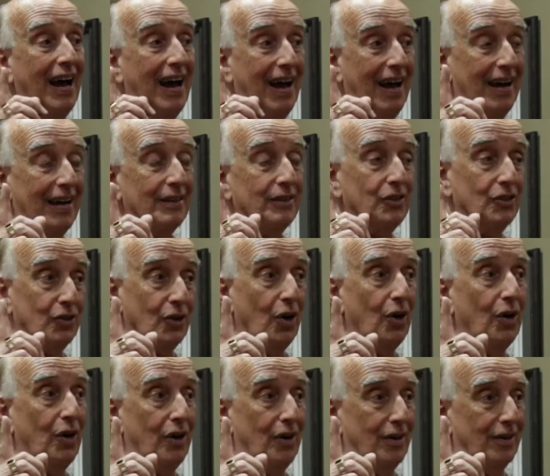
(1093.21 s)
I
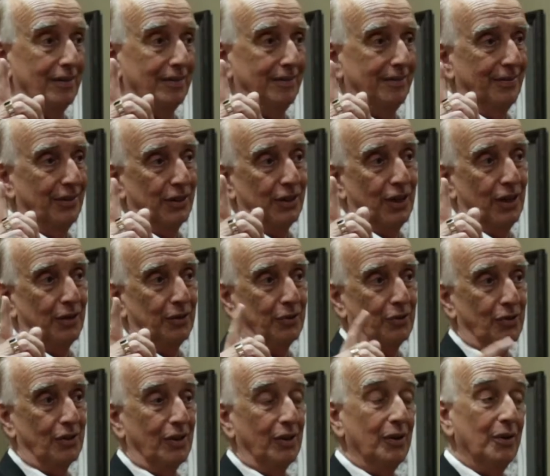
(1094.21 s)
saw the
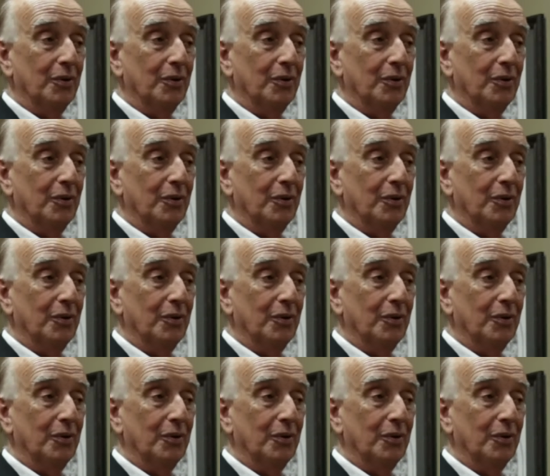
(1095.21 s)
ghost.